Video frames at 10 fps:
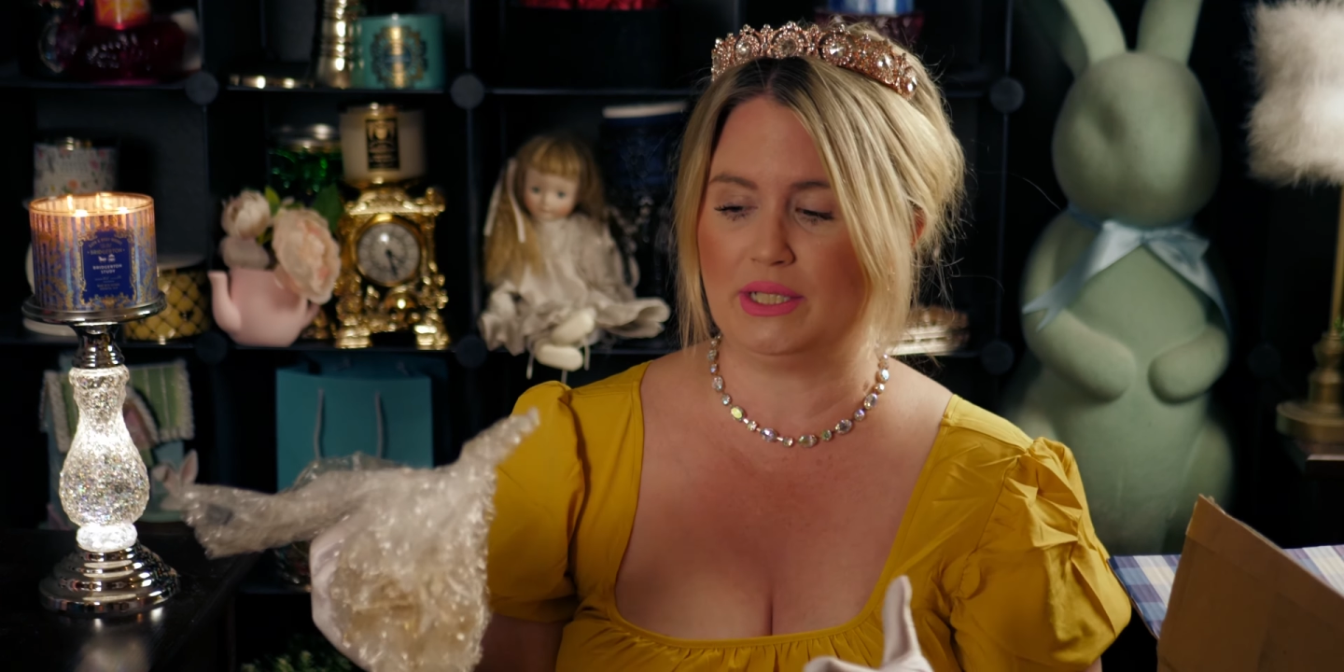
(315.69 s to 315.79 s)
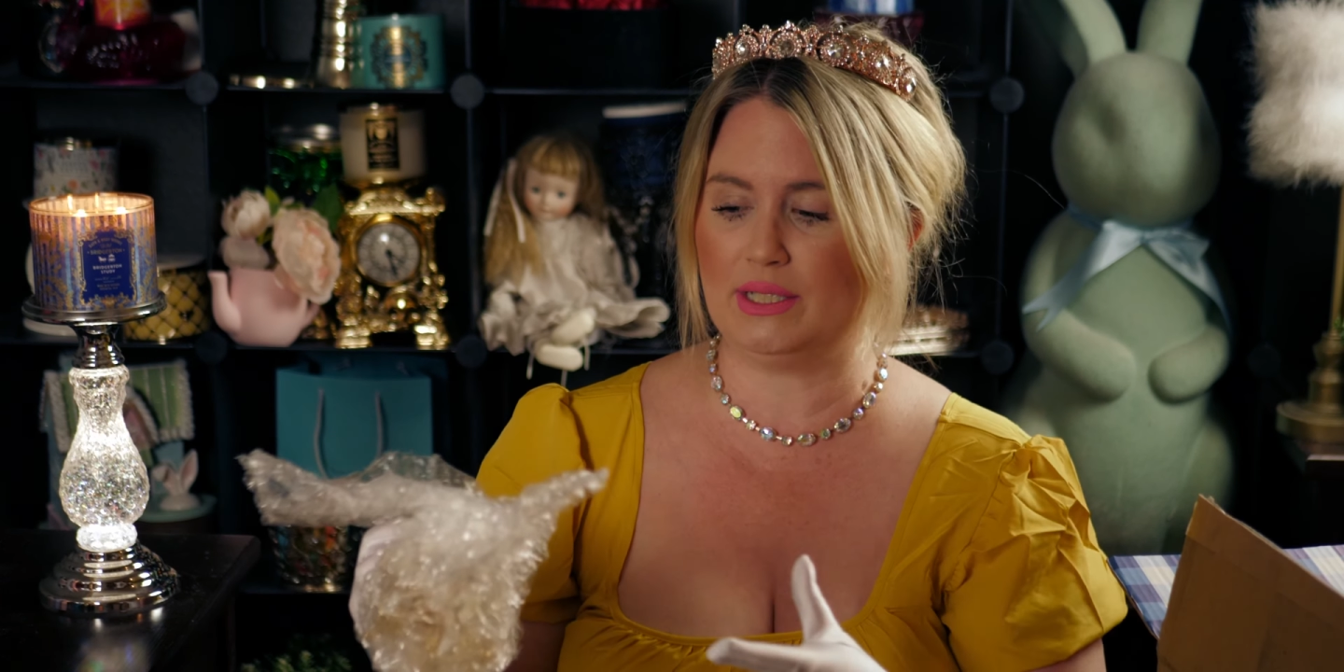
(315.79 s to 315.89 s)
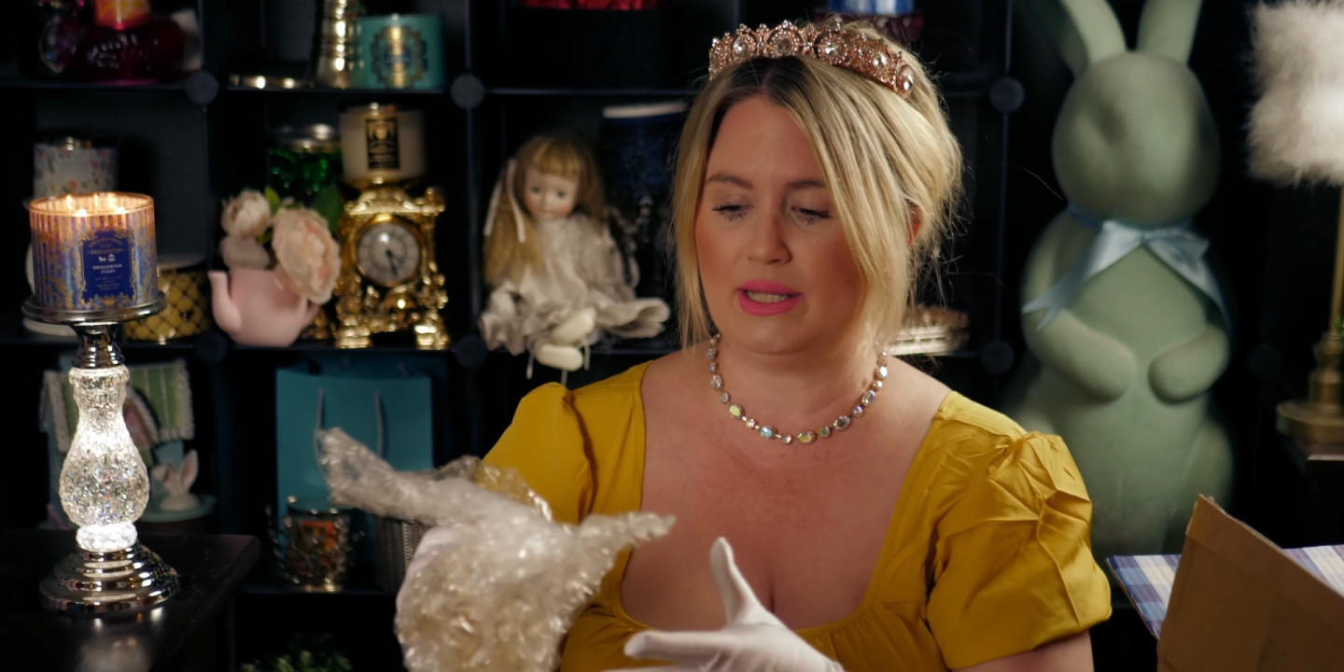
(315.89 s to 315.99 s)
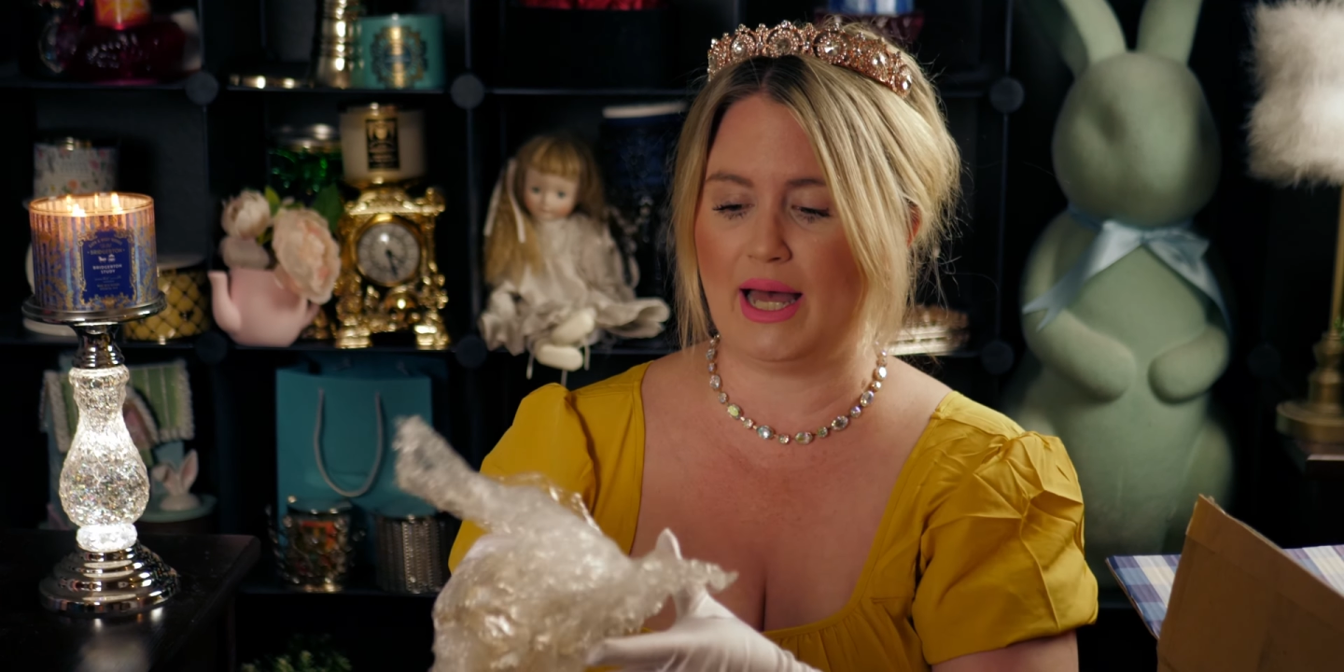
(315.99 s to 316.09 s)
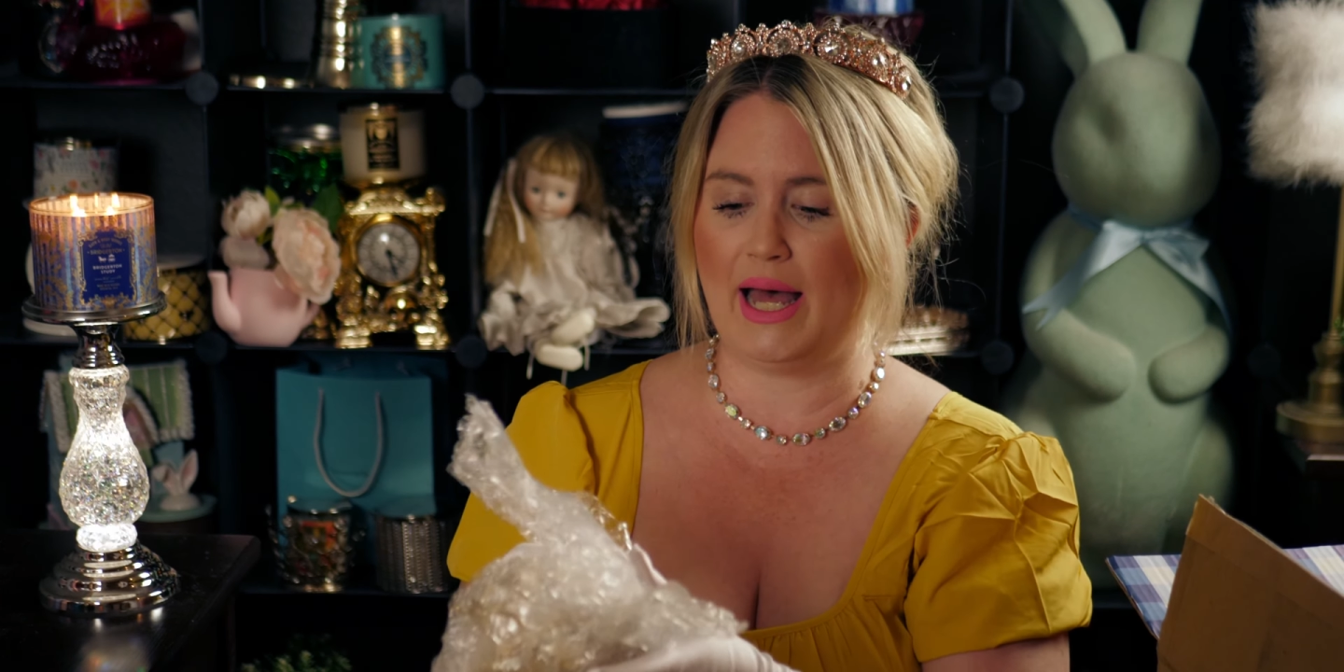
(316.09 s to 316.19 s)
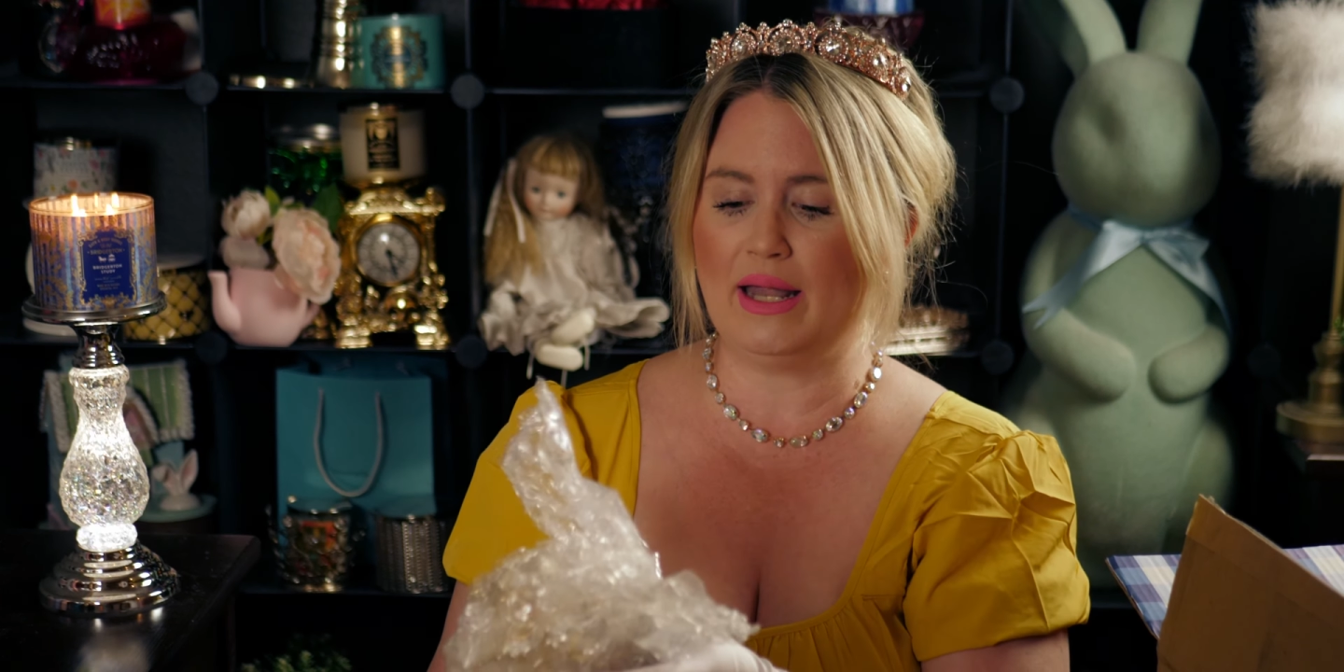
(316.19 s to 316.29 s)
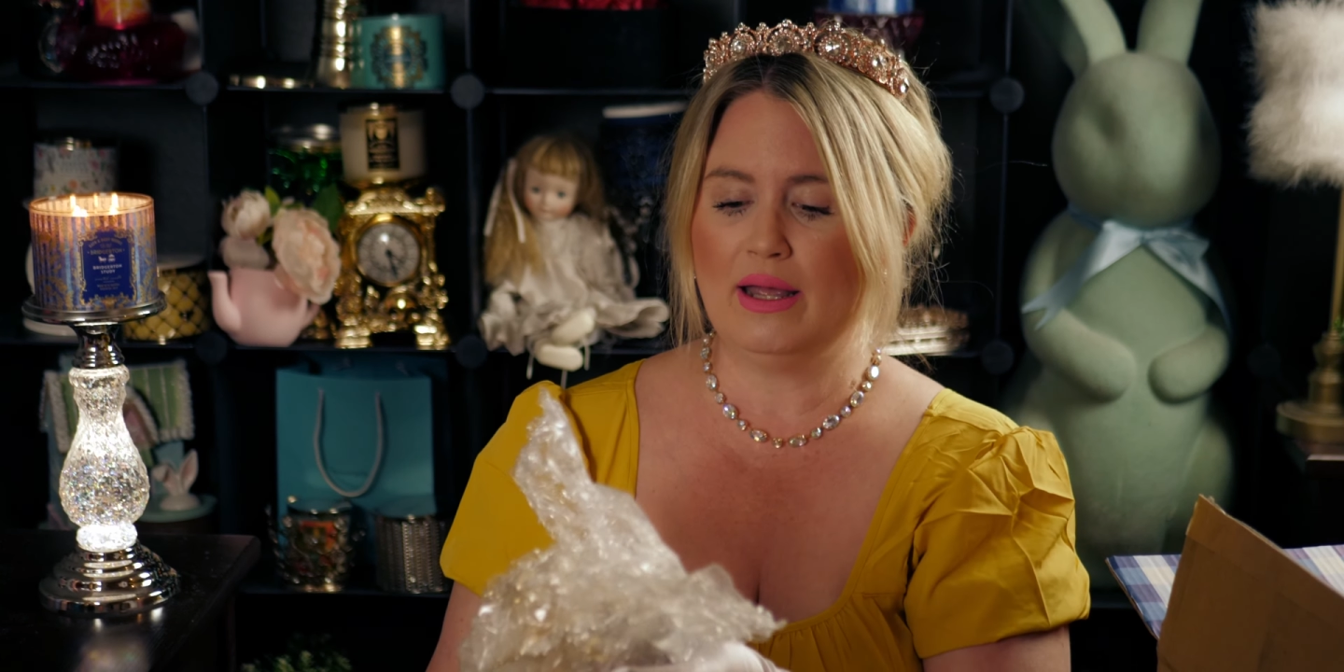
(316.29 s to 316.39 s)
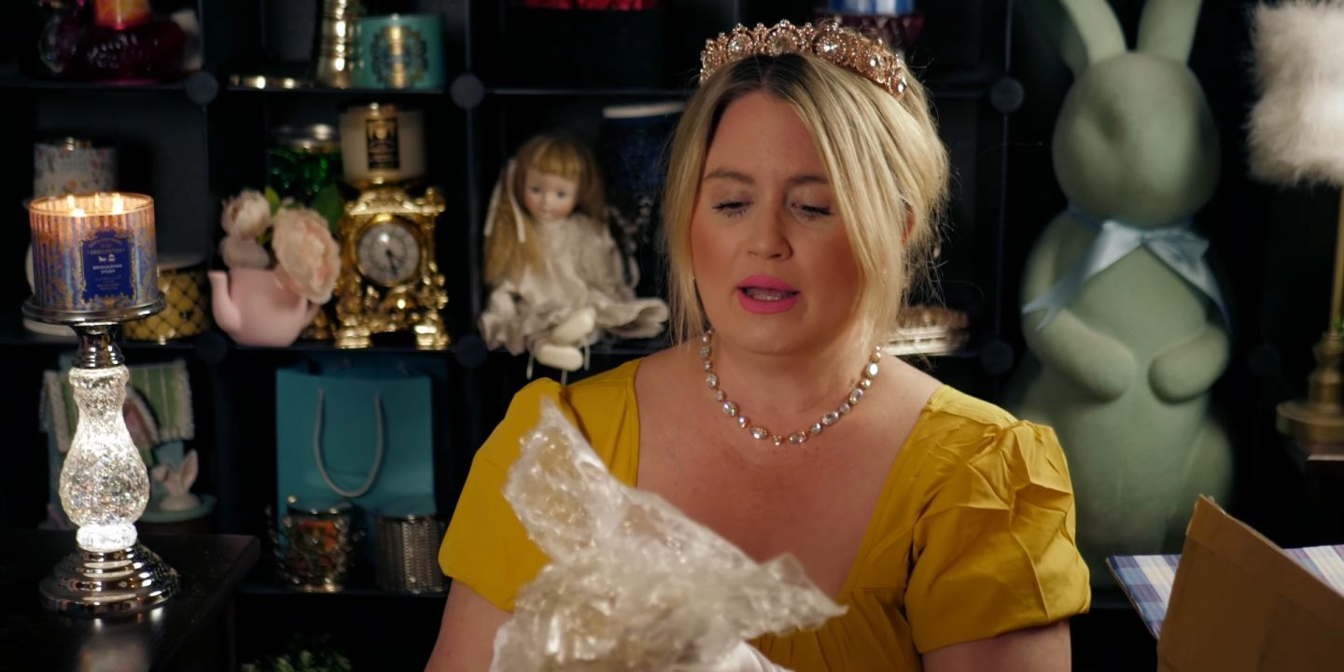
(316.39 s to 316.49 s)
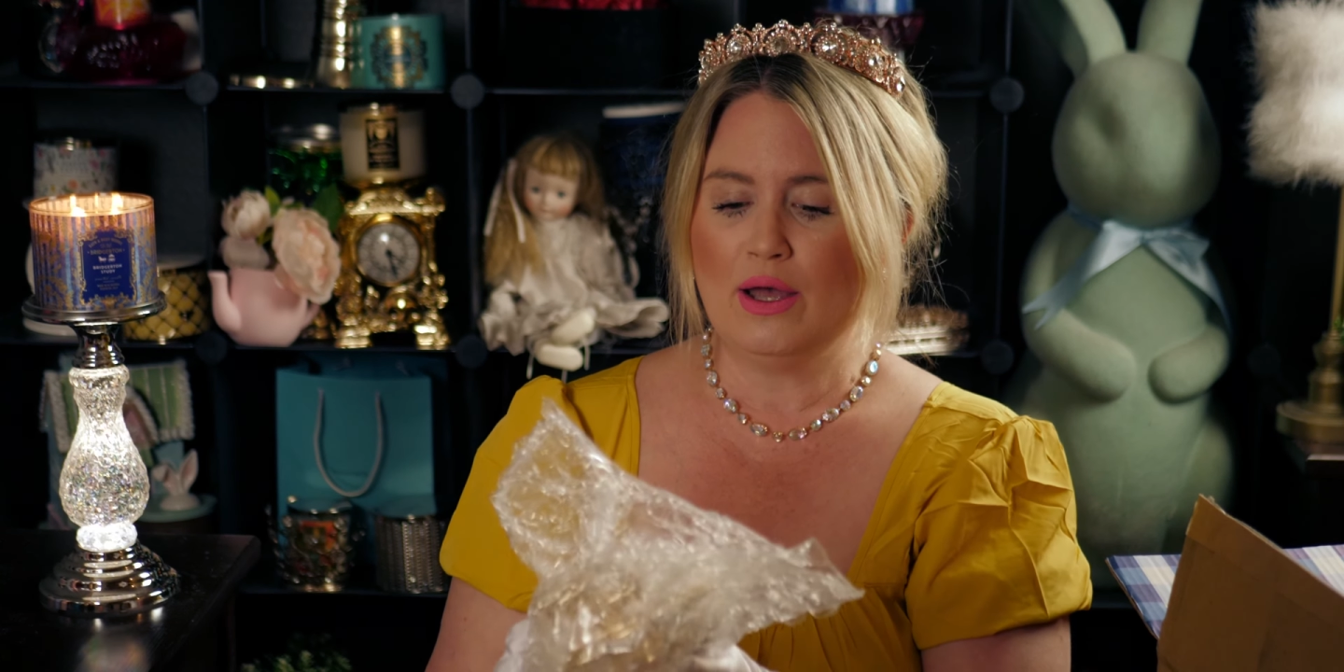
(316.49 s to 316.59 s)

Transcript: see that.